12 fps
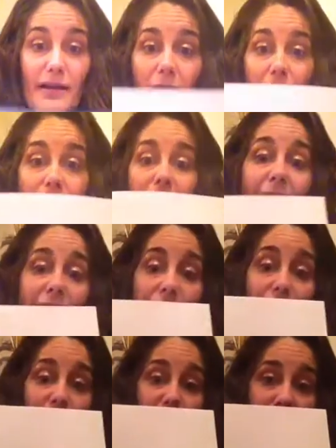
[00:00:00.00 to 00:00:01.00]
on the back
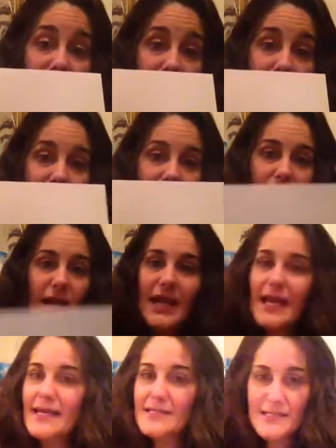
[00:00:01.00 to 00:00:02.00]
of your map.
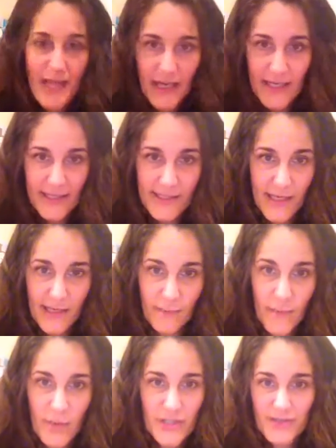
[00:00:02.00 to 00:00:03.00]
It's not easy.
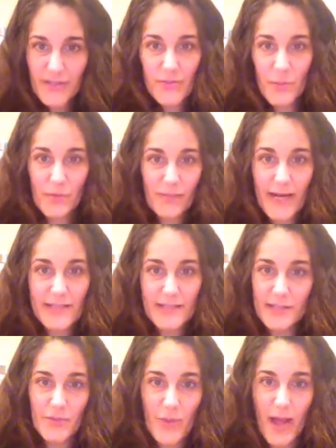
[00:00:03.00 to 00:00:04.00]
Most of us weren't raised
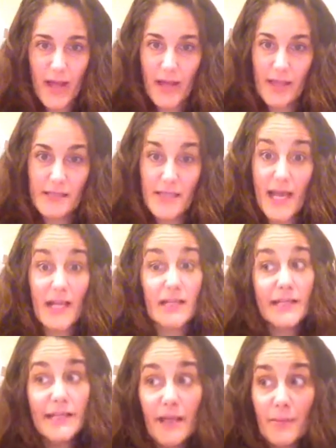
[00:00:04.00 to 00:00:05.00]
this way. It's like,
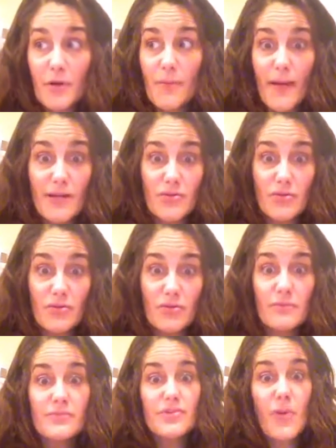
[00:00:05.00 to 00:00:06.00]
clean up your
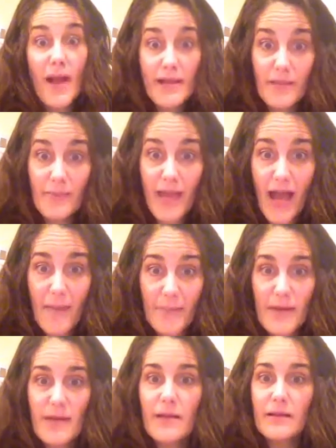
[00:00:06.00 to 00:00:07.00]
bedroom so I can be
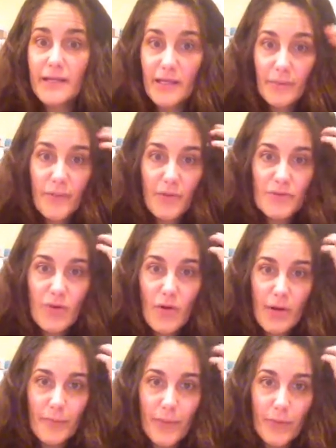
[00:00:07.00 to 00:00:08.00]
happy. Clean up the
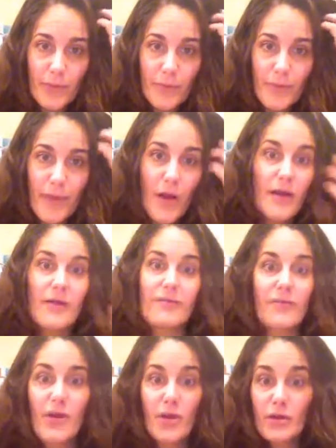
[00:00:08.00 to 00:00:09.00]
dog poop.
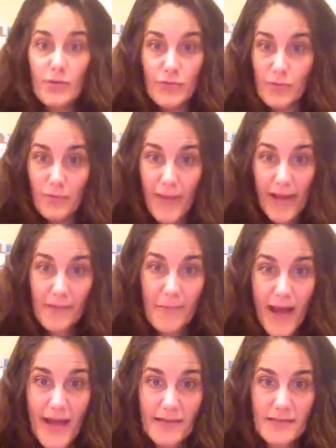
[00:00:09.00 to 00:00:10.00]
If you made a
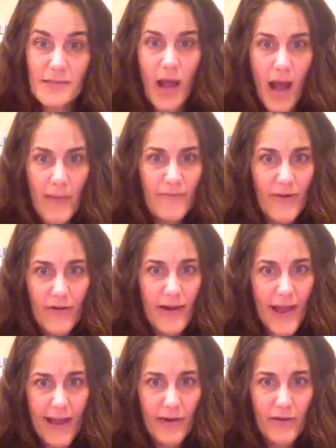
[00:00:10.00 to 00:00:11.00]
mess, I'm very
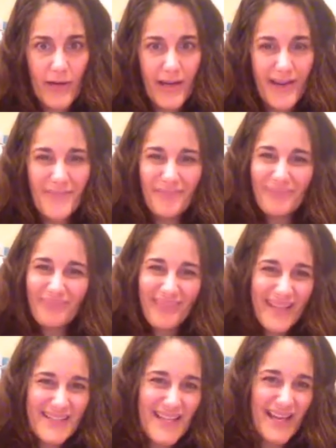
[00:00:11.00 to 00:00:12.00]
angry.
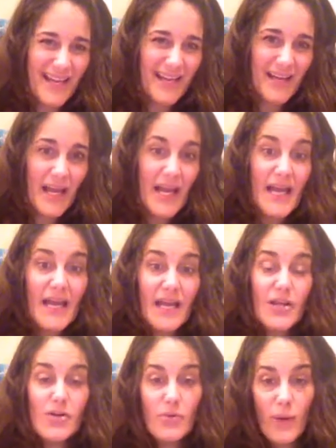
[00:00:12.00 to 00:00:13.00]
It's like,
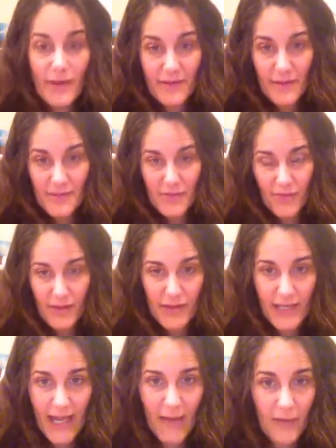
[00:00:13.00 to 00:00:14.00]
you want them to feel
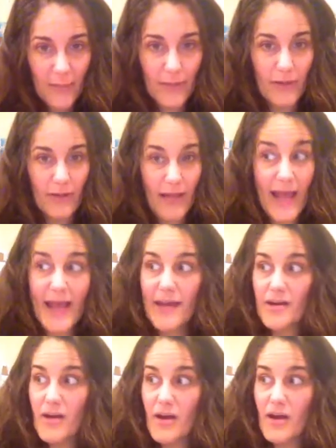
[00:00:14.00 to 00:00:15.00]
accountable. And